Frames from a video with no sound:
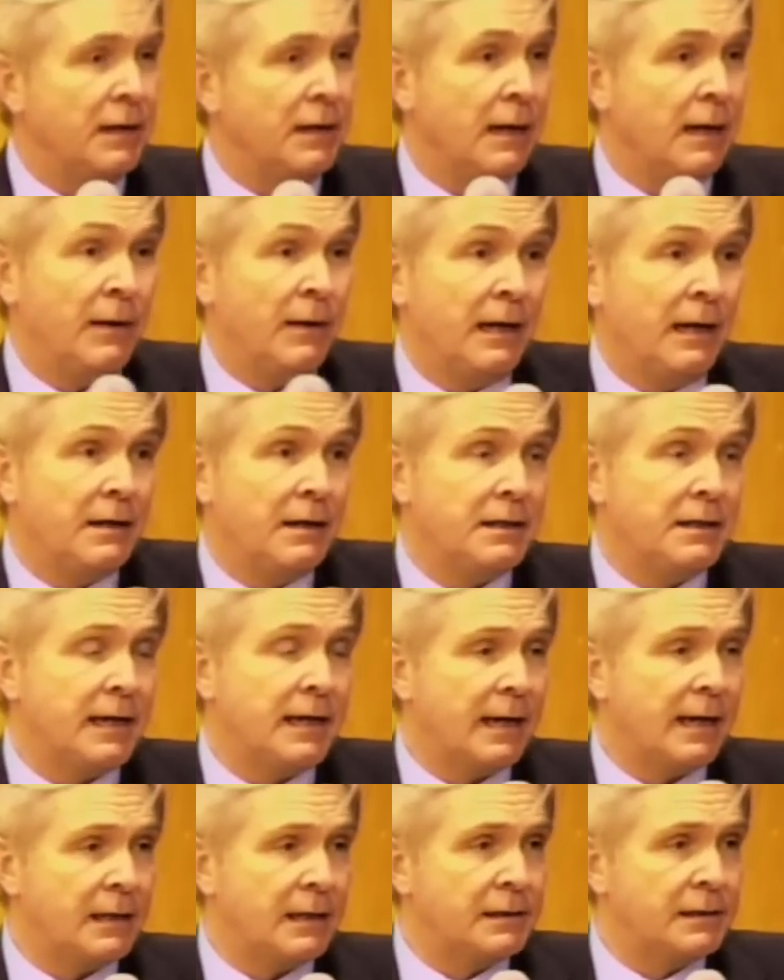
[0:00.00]
I mean, London
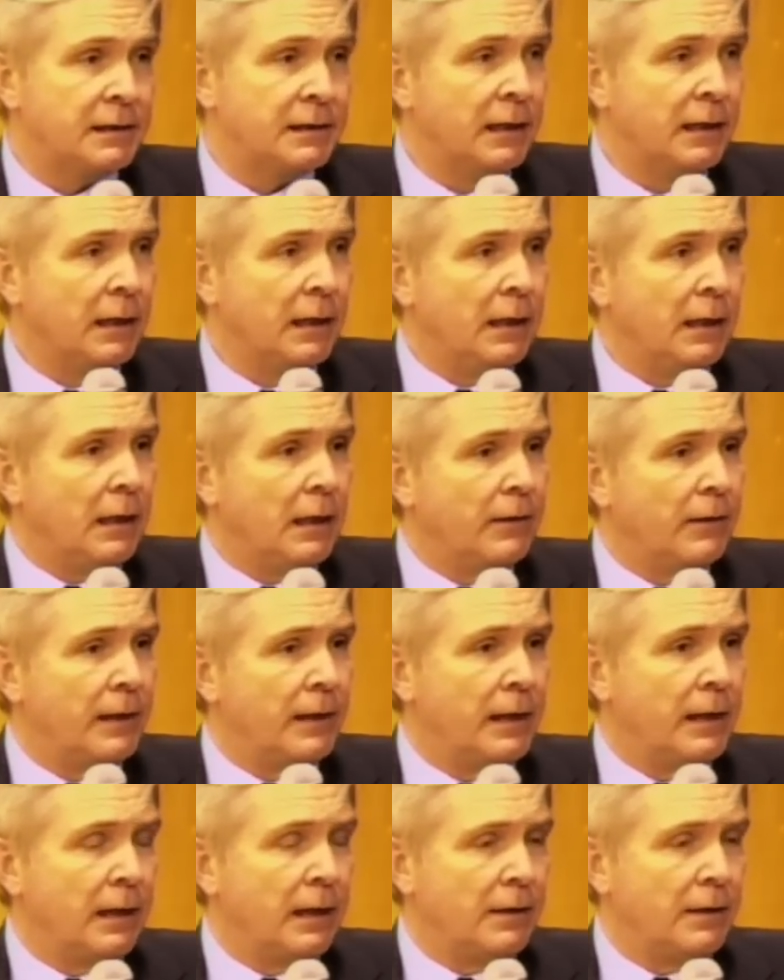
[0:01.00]
has the
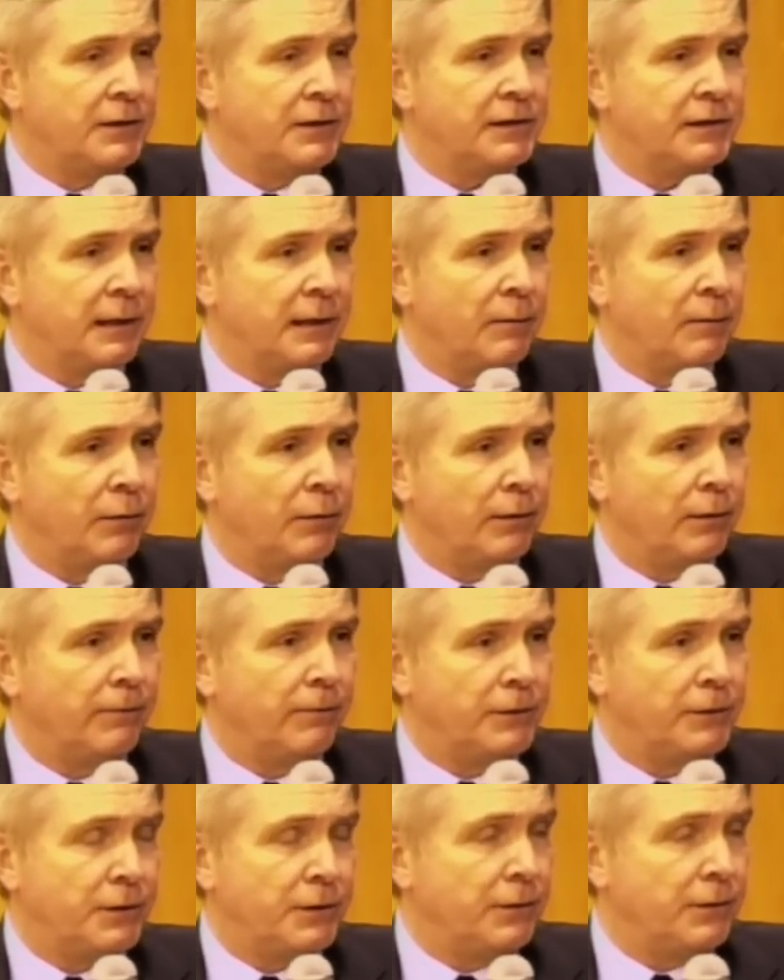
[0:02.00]
largest number of
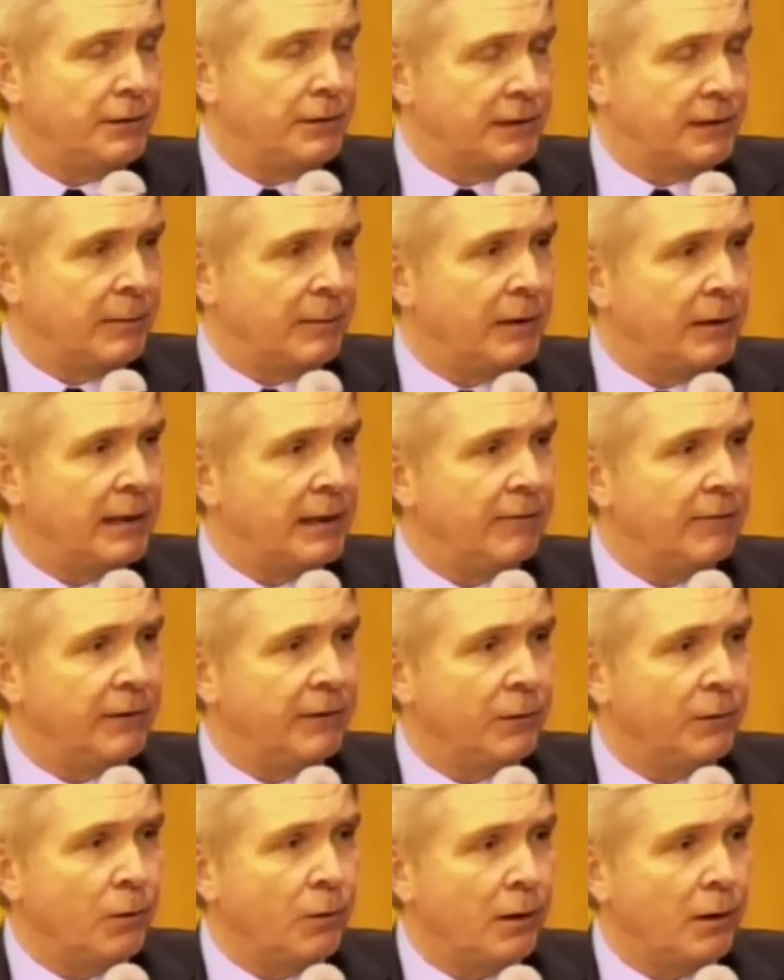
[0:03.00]
tourists, I believe, in the
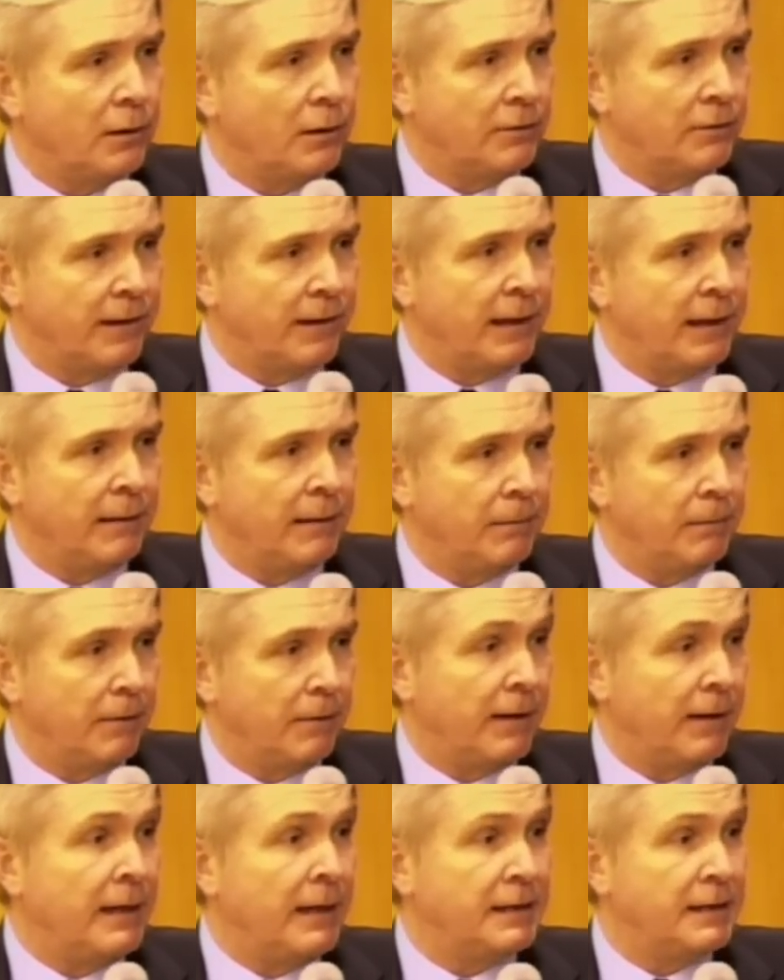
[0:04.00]
world of any of
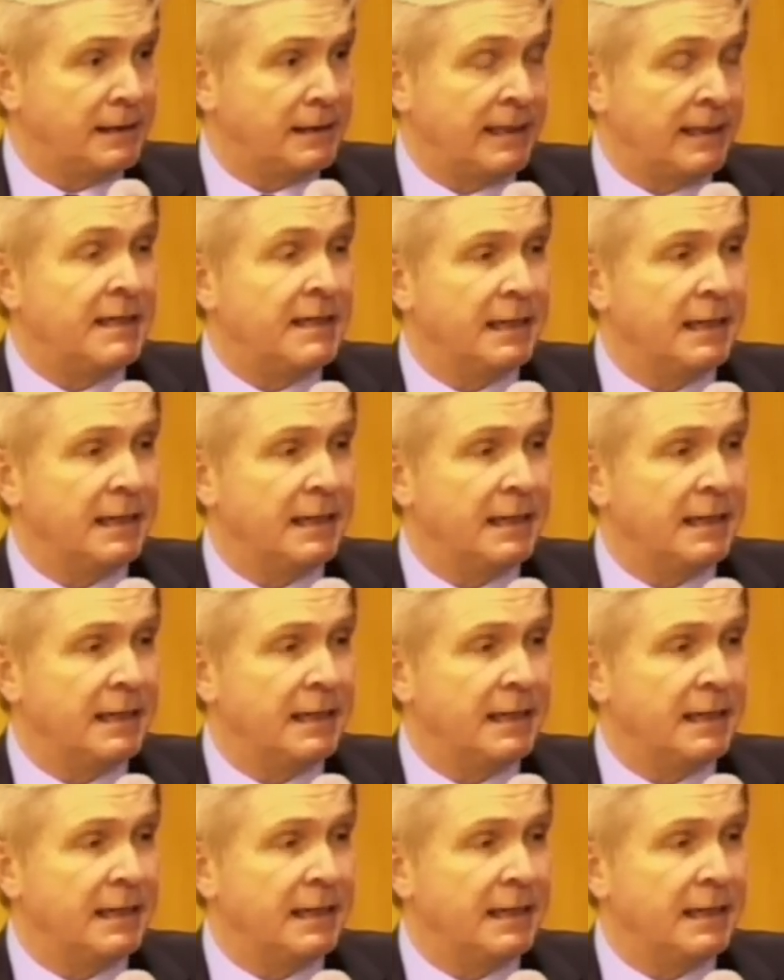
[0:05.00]
any city.